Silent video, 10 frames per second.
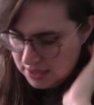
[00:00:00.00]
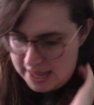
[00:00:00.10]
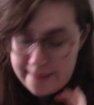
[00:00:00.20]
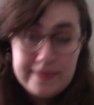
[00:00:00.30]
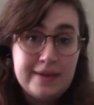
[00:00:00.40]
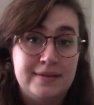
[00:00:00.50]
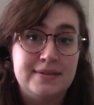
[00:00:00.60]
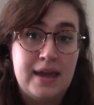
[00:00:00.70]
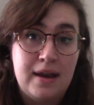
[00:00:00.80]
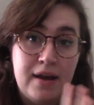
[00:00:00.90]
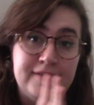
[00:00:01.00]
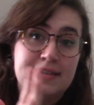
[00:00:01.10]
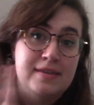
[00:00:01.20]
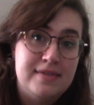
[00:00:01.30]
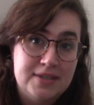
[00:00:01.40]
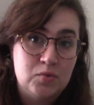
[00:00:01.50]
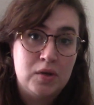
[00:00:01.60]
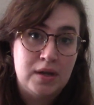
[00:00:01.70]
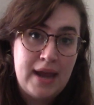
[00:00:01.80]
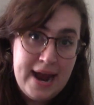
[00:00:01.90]
That being said, obviously this
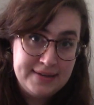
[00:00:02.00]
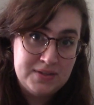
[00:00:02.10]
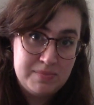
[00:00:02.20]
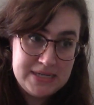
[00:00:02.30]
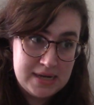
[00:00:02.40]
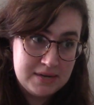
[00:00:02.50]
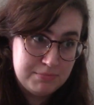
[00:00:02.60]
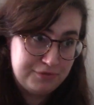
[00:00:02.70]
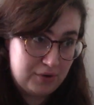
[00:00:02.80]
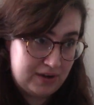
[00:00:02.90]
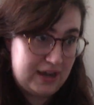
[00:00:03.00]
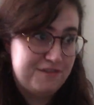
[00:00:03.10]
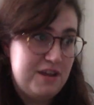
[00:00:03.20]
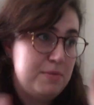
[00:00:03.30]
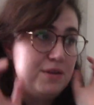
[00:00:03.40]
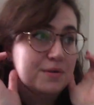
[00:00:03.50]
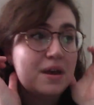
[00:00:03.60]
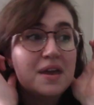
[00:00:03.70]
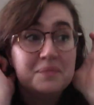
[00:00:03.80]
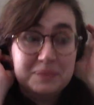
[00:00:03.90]
one has to be done before DFW
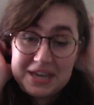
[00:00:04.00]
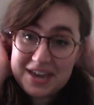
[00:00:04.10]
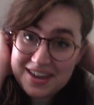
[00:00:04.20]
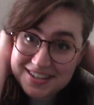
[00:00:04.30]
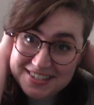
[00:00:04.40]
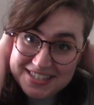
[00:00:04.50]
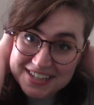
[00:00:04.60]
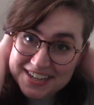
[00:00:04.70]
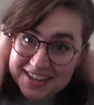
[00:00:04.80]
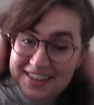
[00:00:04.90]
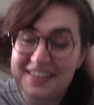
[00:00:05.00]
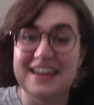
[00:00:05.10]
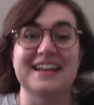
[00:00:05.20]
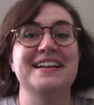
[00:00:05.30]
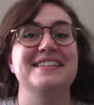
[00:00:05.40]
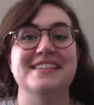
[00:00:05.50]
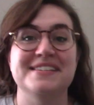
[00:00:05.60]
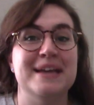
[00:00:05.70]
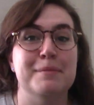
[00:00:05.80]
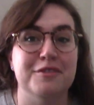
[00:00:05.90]
because it's a
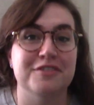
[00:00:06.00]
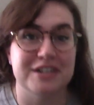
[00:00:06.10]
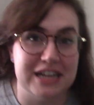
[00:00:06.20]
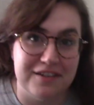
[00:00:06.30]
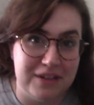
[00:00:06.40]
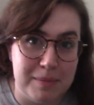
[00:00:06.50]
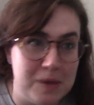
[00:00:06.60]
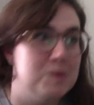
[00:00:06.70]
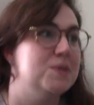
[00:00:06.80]
sample for DFW.